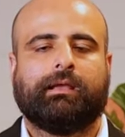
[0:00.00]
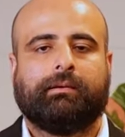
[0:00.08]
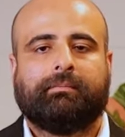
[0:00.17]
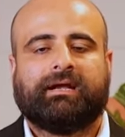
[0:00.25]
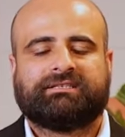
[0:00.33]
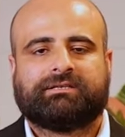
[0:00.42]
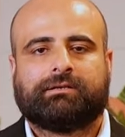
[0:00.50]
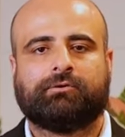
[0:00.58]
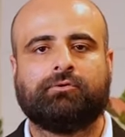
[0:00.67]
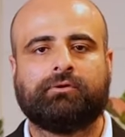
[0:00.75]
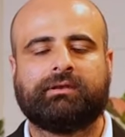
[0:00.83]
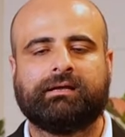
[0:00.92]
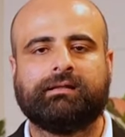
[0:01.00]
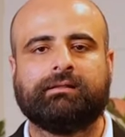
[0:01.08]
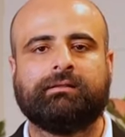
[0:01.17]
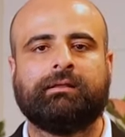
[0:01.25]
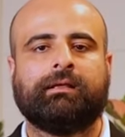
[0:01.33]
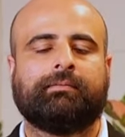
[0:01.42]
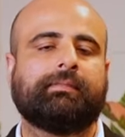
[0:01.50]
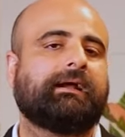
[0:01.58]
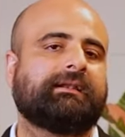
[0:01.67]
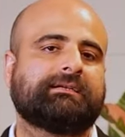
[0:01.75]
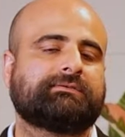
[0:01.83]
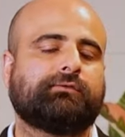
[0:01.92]
Imagine a hotel
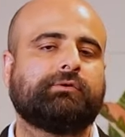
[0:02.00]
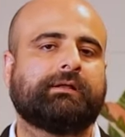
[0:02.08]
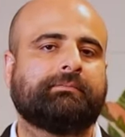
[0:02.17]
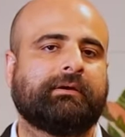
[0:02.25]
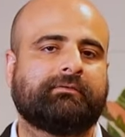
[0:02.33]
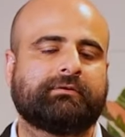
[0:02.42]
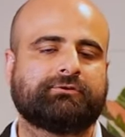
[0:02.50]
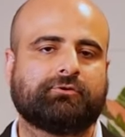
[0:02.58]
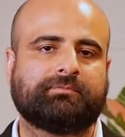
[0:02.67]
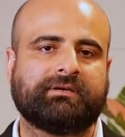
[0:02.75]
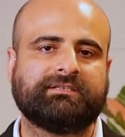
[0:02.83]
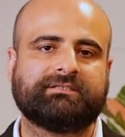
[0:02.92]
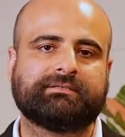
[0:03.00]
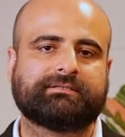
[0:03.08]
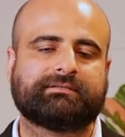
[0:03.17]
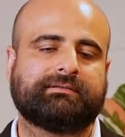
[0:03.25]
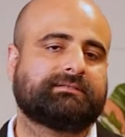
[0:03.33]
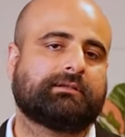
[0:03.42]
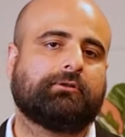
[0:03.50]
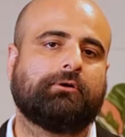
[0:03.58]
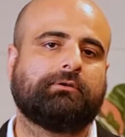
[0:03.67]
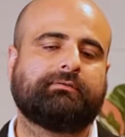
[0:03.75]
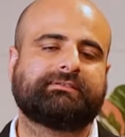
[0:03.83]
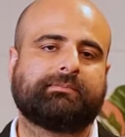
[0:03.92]
that has food and beverage operations. There's a
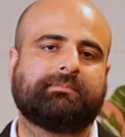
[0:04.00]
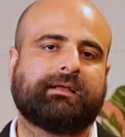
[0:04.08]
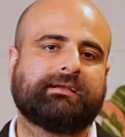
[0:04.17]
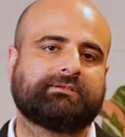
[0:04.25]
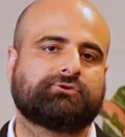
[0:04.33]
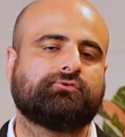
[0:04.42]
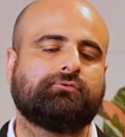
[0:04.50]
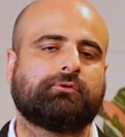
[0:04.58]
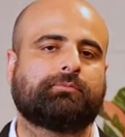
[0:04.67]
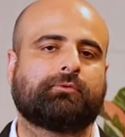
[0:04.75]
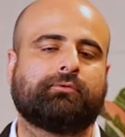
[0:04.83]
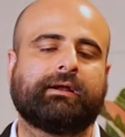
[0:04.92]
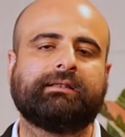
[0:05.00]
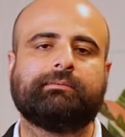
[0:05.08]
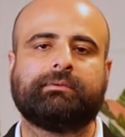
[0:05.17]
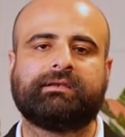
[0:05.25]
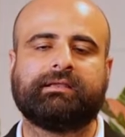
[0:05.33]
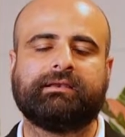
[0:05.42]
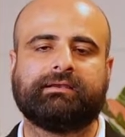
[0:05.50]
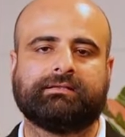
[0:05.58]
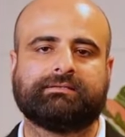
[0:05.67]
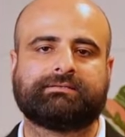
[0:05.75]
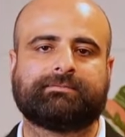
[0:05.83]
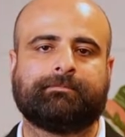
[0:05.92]
lot of suppliers who would provide the
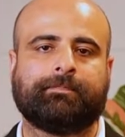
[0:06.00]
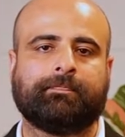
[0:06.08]
materials.